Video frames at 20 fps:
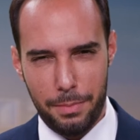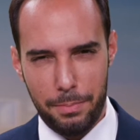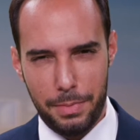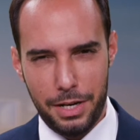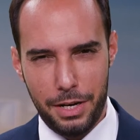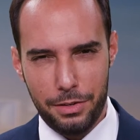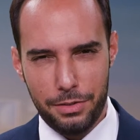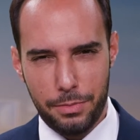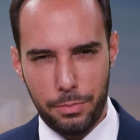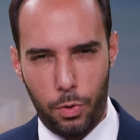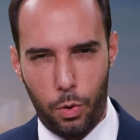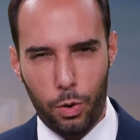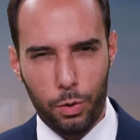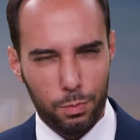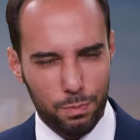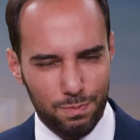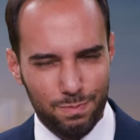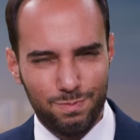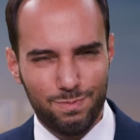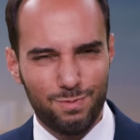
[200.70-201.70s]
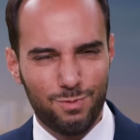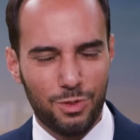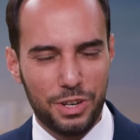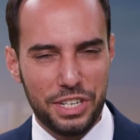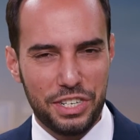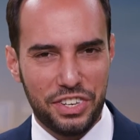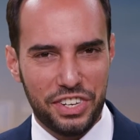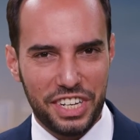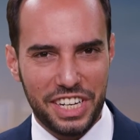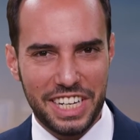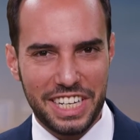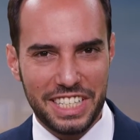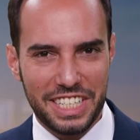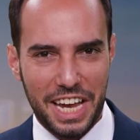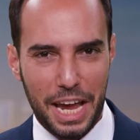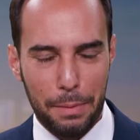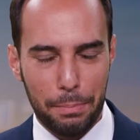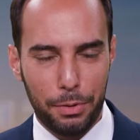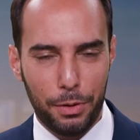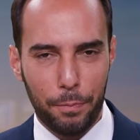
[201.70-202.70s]
But here's a more recent
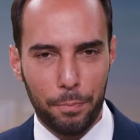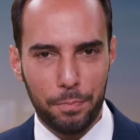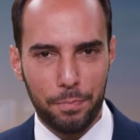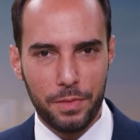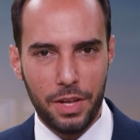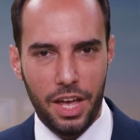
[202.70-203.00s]
example.